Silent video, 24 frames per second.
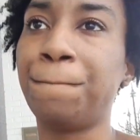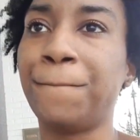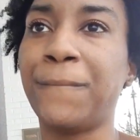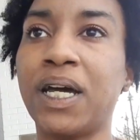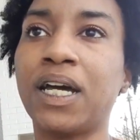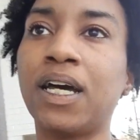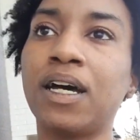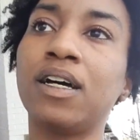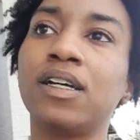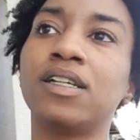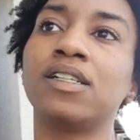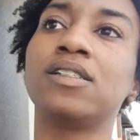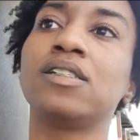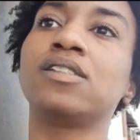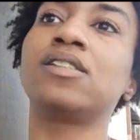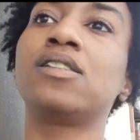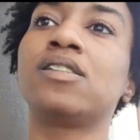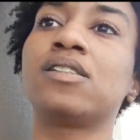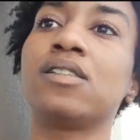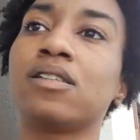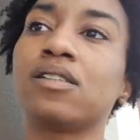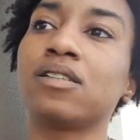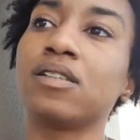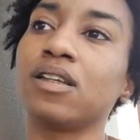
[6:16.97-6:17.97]

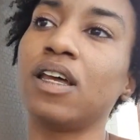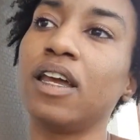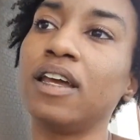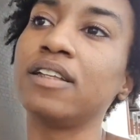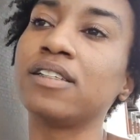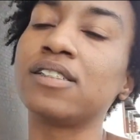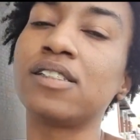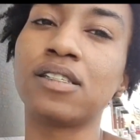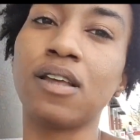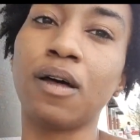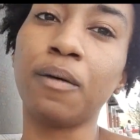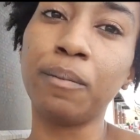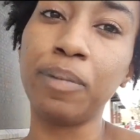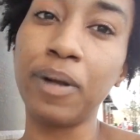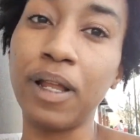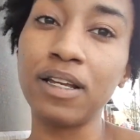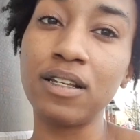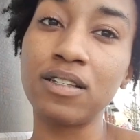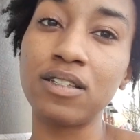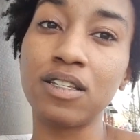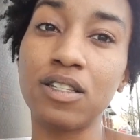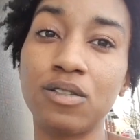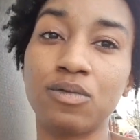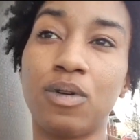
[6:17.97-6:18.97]
Because in some
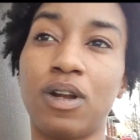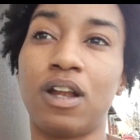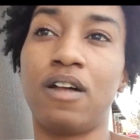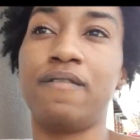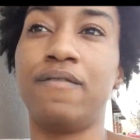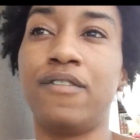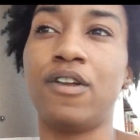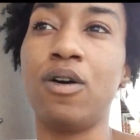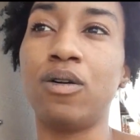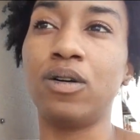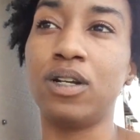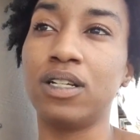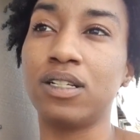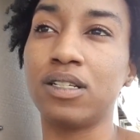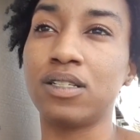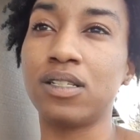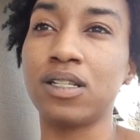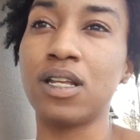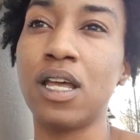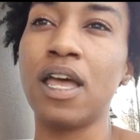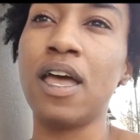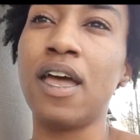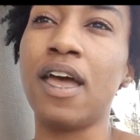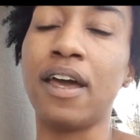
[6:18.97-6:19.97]
places, what I've
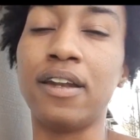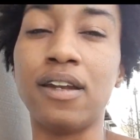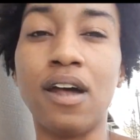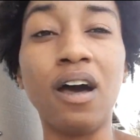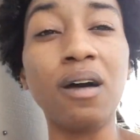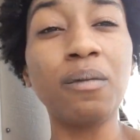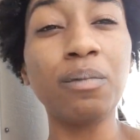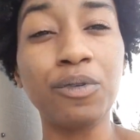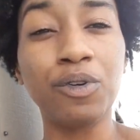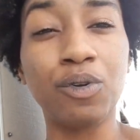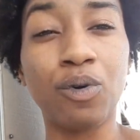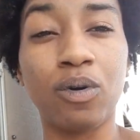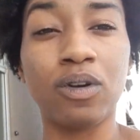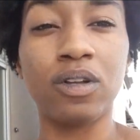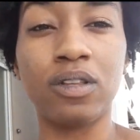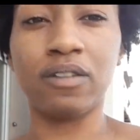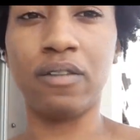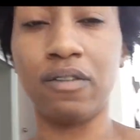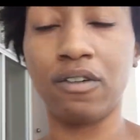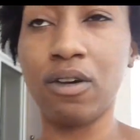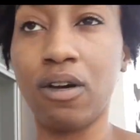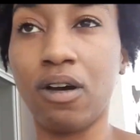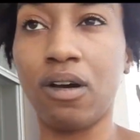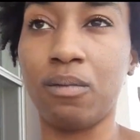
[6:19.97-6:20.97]
noticed, and up north,
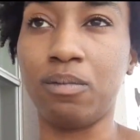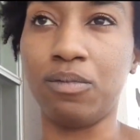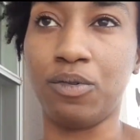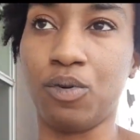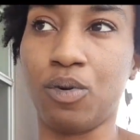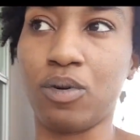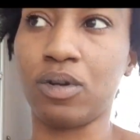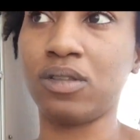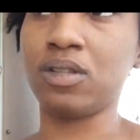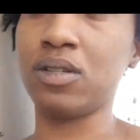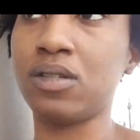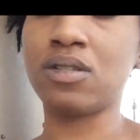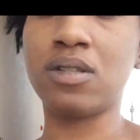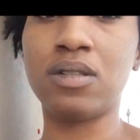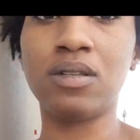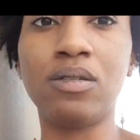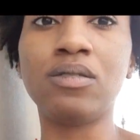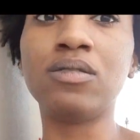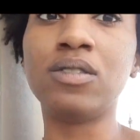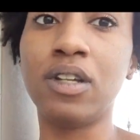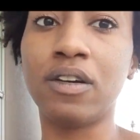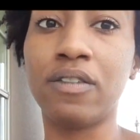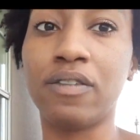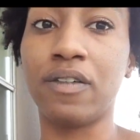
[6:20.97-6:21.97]
if you're up north, it's a
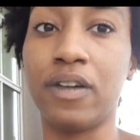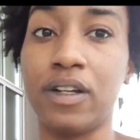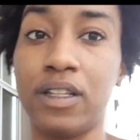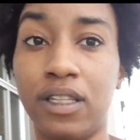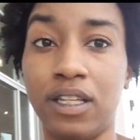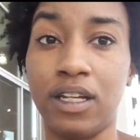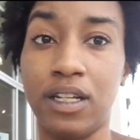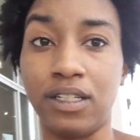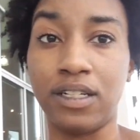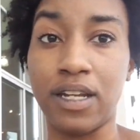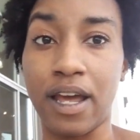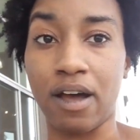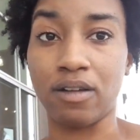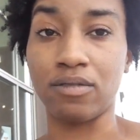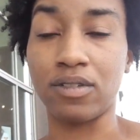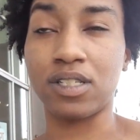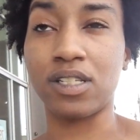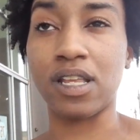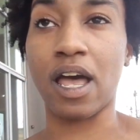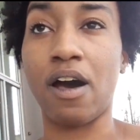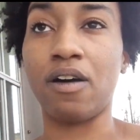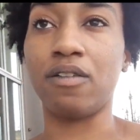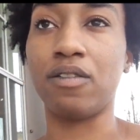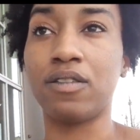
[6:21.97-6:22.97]
little different than down
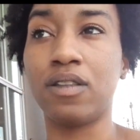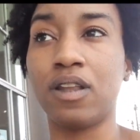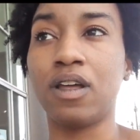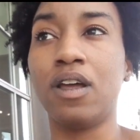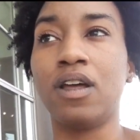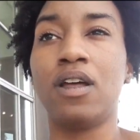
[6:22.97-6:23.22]
south.